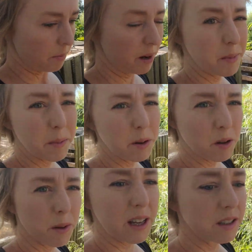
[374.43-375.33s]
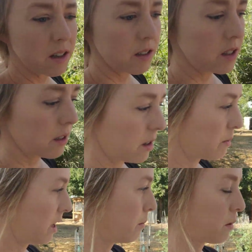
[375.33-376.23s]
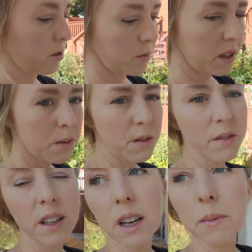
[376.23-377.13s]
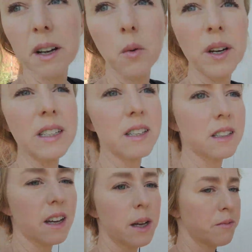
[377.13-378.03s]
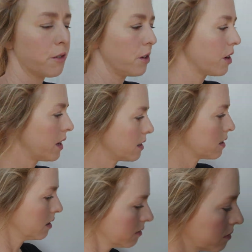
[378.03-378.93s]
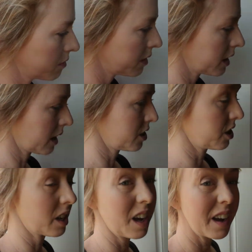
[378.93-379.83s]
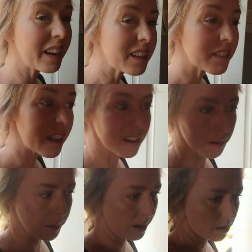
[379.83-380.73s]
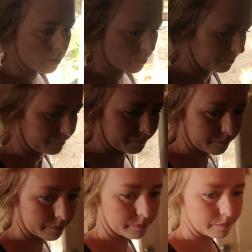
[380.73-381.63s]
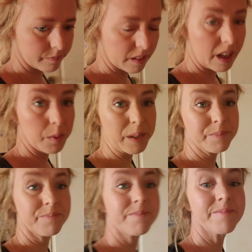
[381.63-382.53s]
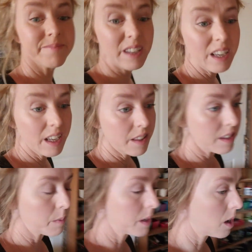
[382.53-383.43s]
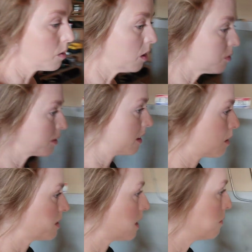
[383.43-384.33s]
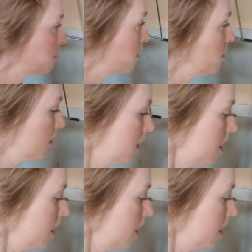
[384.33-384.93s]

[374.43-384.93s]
But I'm not putting the plastic on until September, so it makes me feel like I'm kind of wasting time for you guys. I feel like I should kind of get it up now. Anyway, there we go. Hopefully that was helpful.